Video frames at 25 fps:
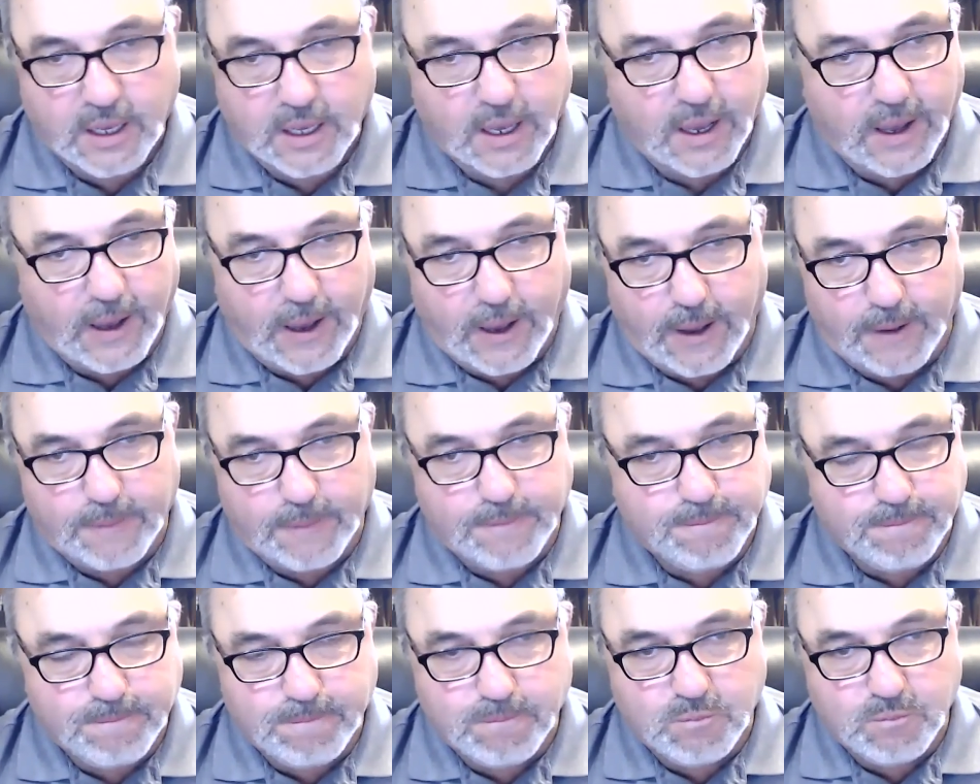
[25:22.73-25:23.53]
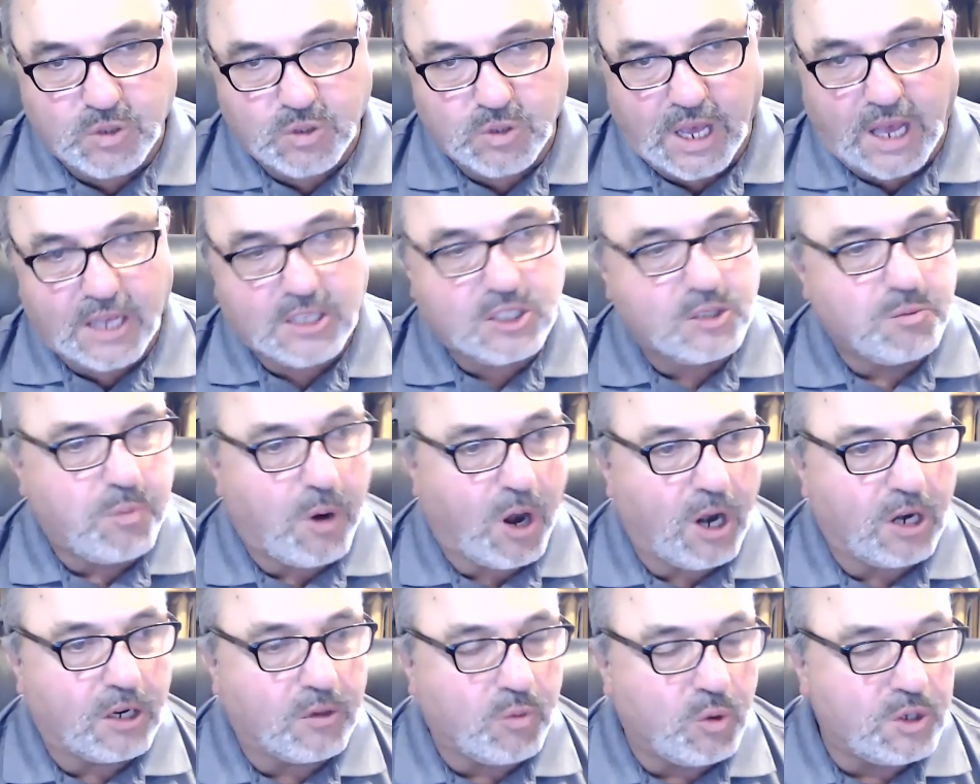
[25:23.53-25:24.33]
That
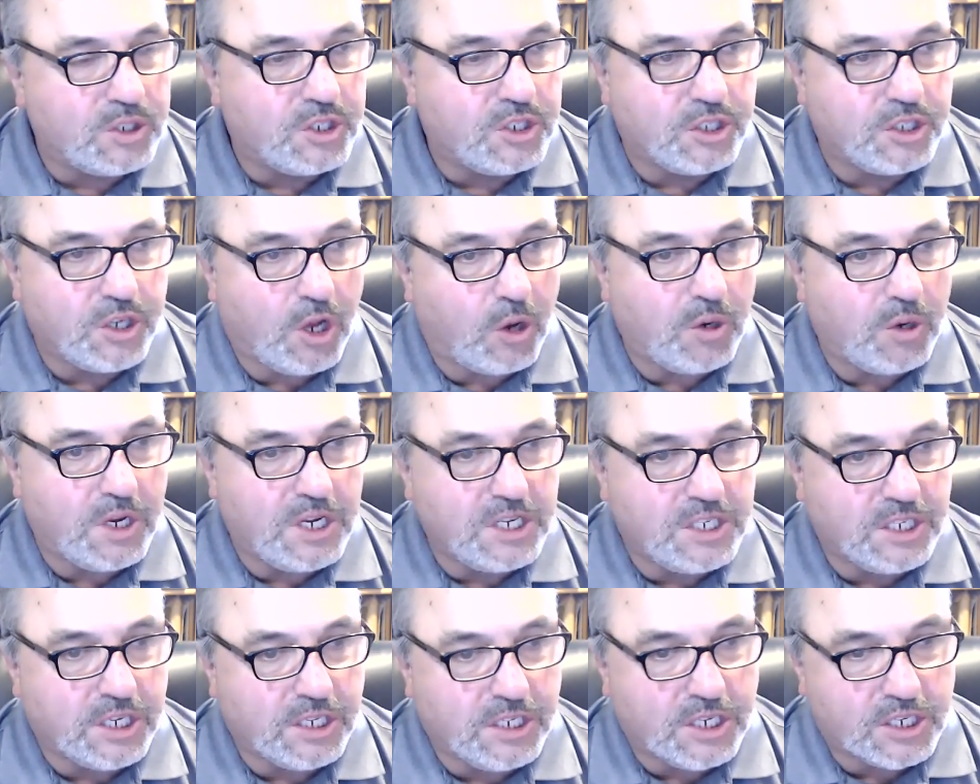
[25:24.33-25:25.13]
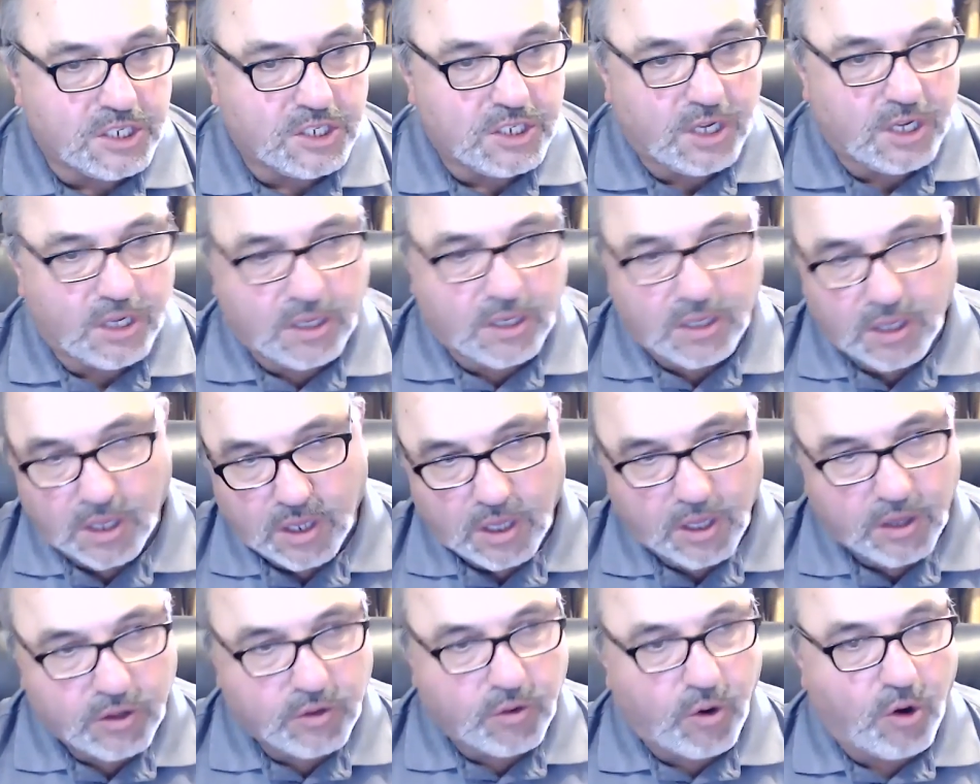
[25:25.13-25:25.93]
Spark was so easy just to
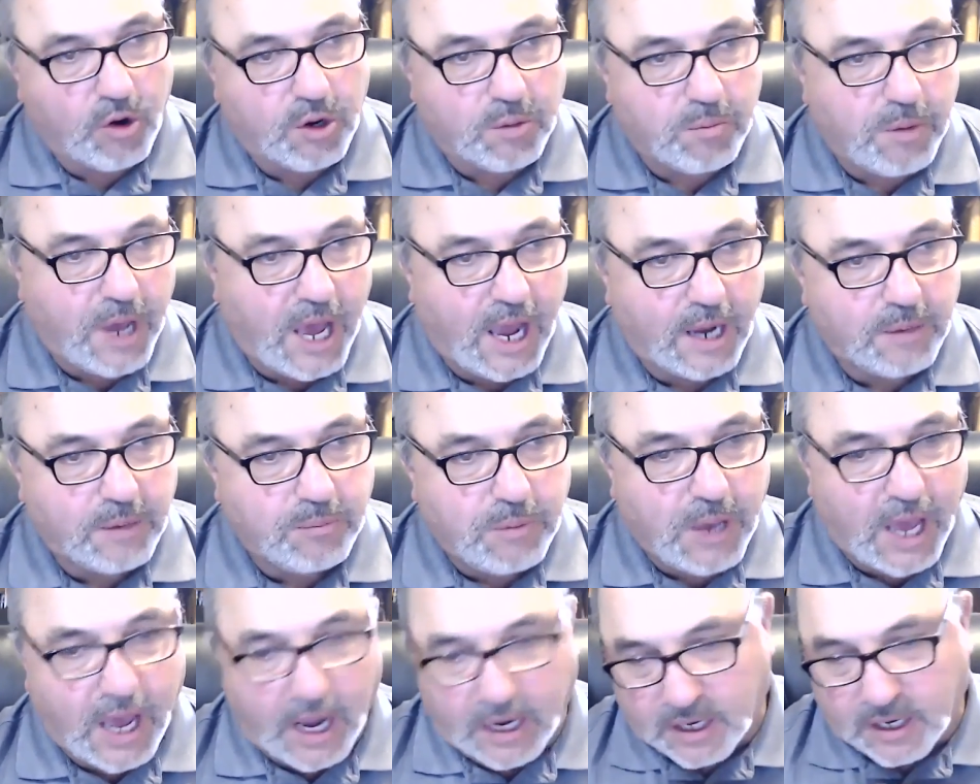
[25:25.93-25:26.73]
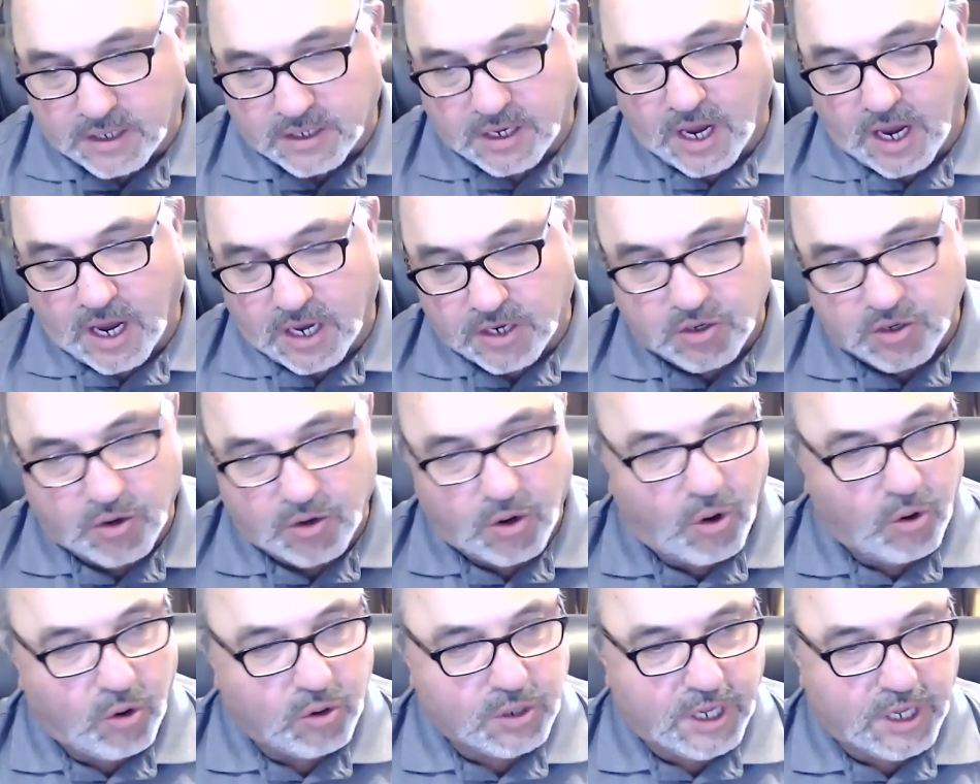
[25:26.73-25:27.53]
throw in a backpack, and you had your
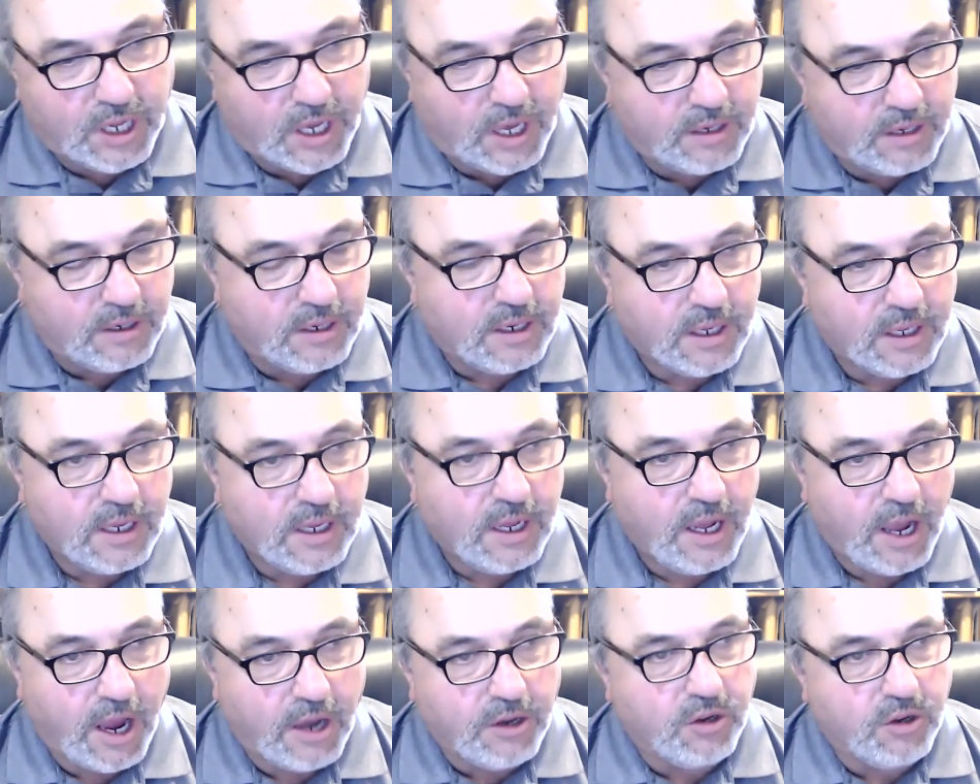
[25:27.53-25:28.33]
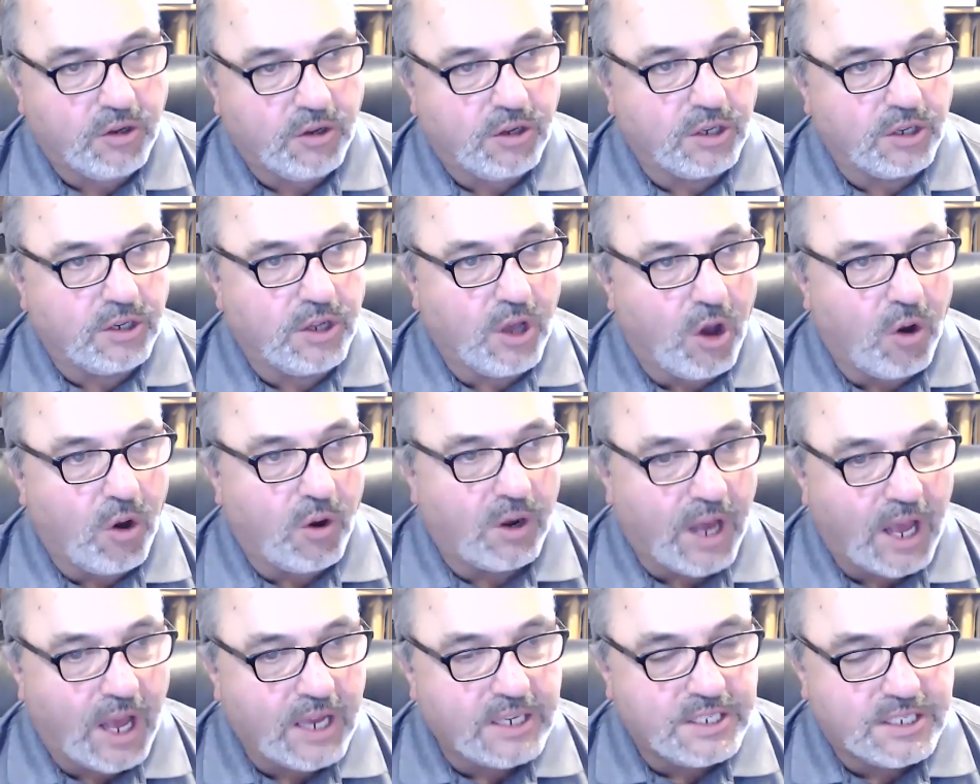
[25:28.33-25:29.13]
whole kit and you could go.
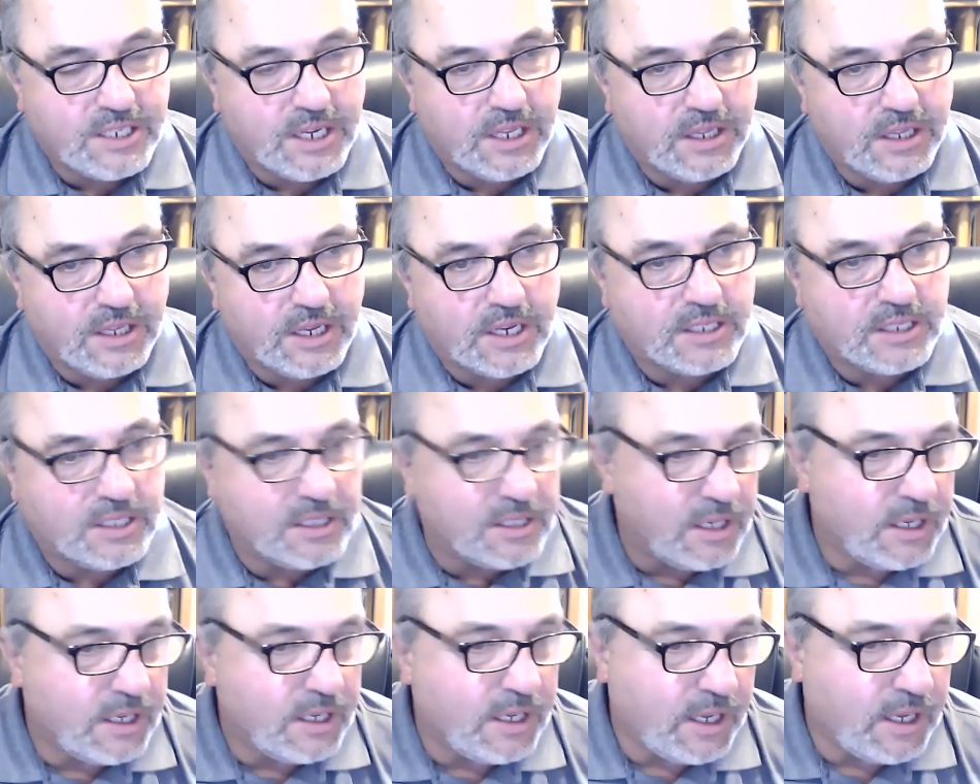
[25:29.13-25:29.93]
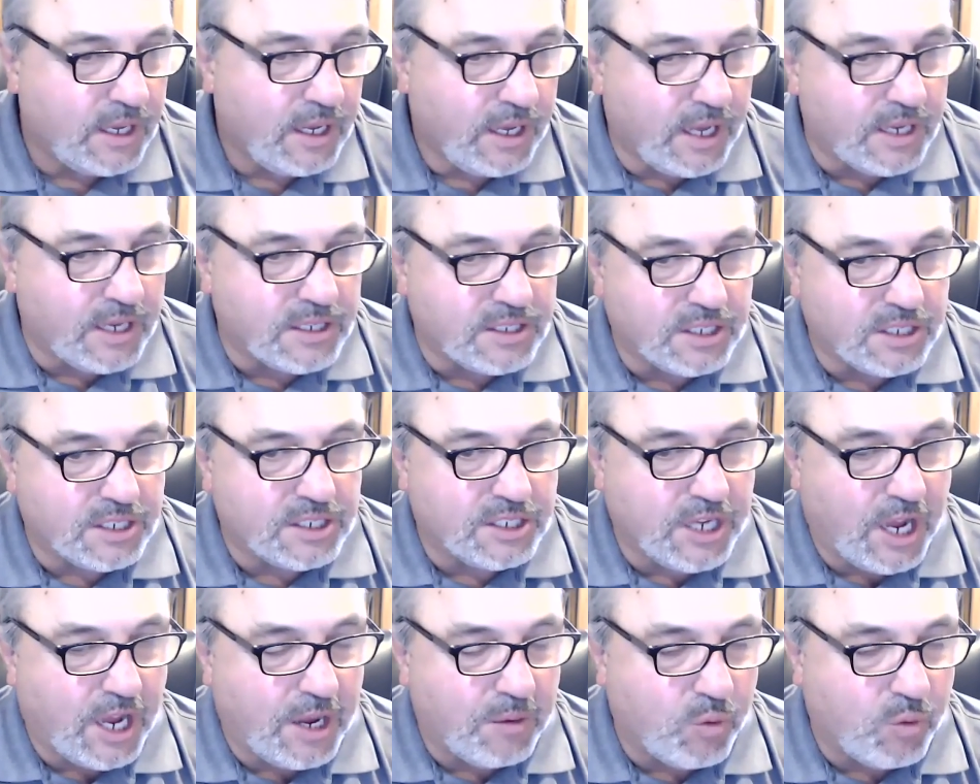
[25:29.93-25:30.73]
And I see this as the
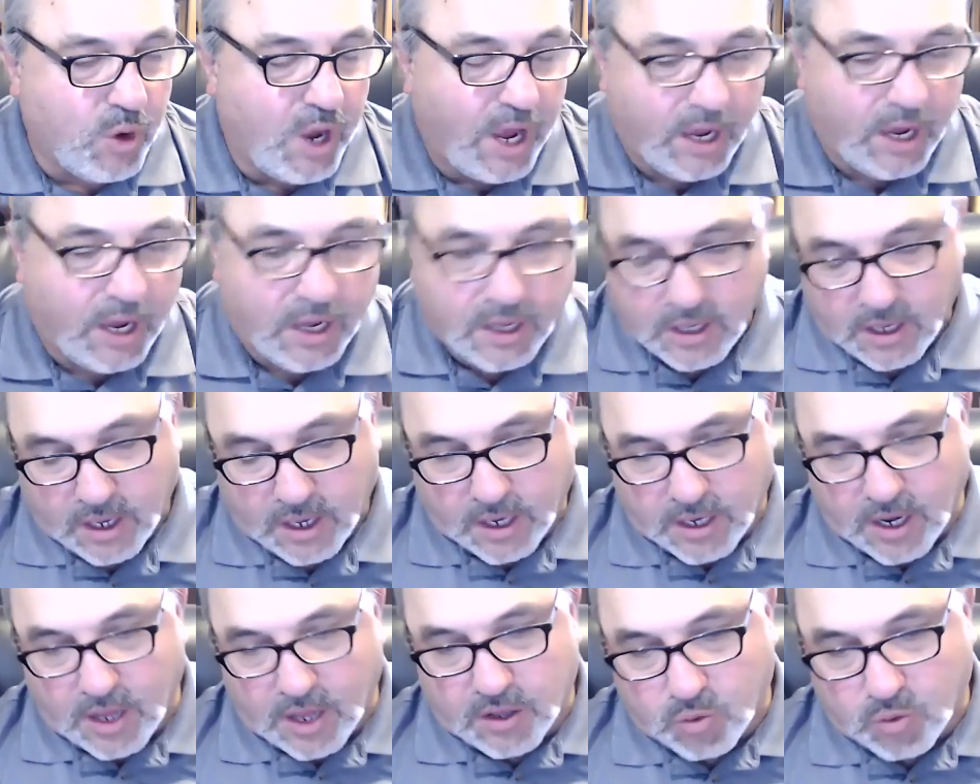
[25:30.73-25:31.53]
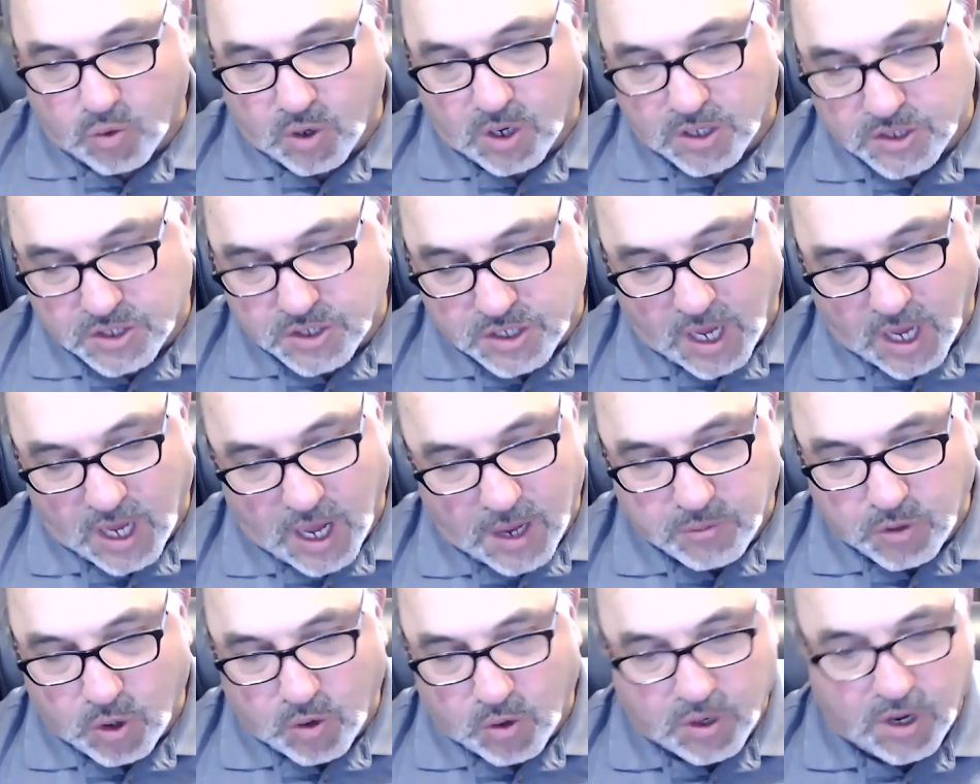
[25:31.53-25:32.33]
same way. In other words,
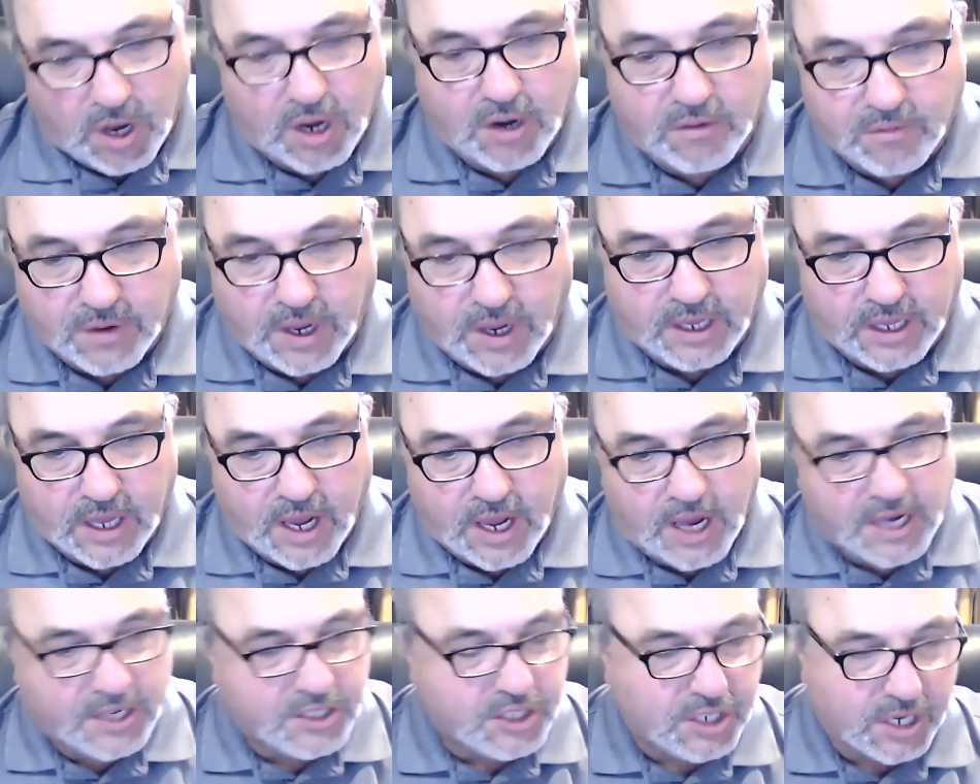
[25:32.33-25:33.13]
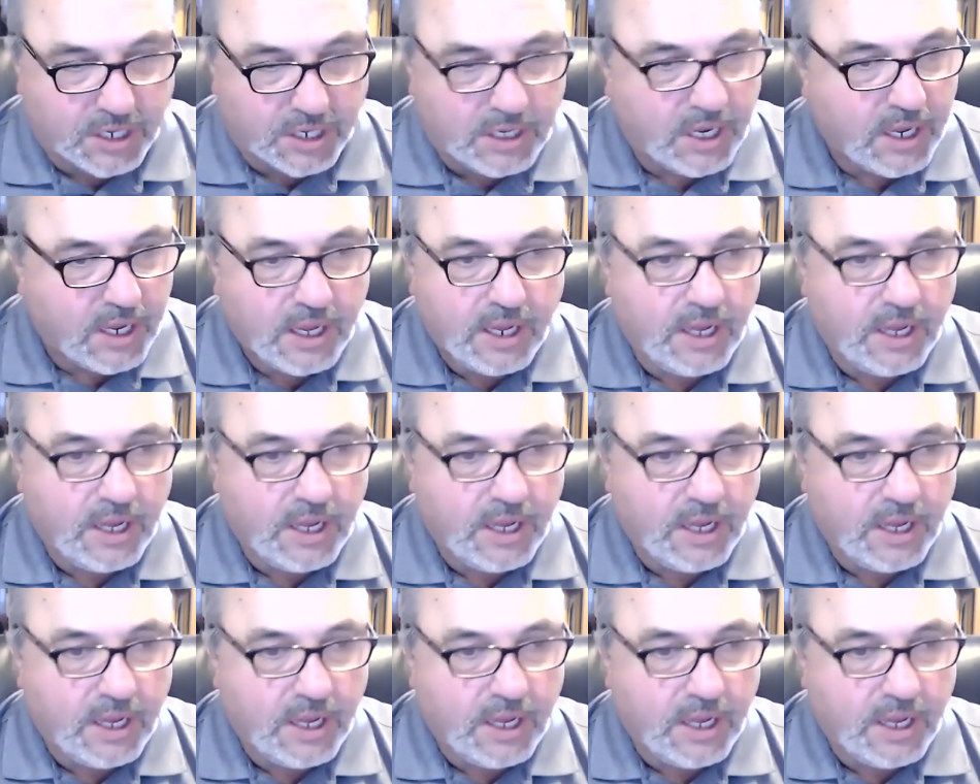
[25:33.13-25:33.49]
I'm going on a vacation.